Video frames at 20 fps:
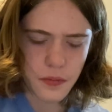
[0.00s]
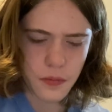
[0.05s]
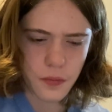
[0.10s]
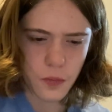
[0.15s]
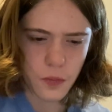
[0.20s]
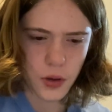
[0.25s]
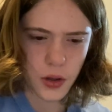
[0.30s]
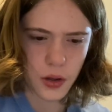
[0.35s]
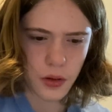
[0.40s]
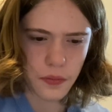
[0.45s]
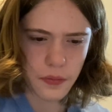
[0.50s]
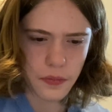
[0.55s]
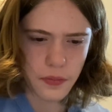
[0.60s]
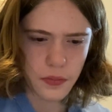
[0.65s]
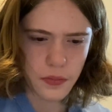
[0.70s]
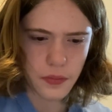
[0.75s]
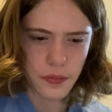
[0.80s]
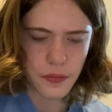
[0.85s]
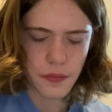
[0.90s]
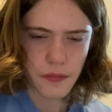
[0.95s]
Well,
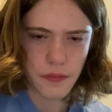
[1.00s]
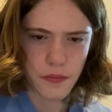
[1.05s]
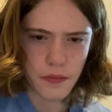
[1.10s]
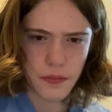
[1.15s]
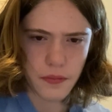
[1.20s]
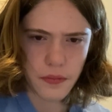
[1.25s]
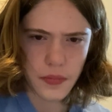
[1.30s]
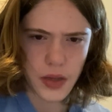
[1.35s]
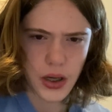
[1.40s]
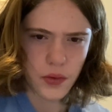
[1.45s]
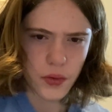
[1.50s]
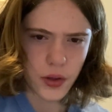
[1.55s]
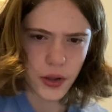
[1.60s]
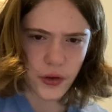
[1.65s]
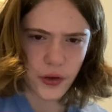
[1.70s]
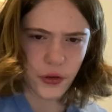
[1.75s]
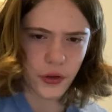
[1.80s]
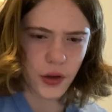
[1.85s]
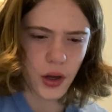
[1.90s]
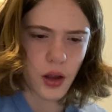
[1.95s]
not really
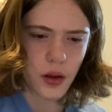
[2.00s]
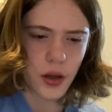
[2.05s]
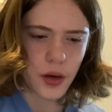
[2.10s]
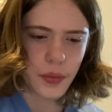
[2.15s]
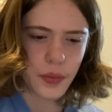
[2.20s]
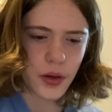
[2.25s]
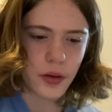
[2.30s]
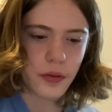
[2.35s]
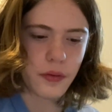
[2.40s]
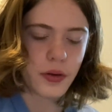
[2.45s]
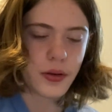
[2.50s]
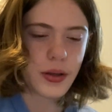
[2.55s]
solid, but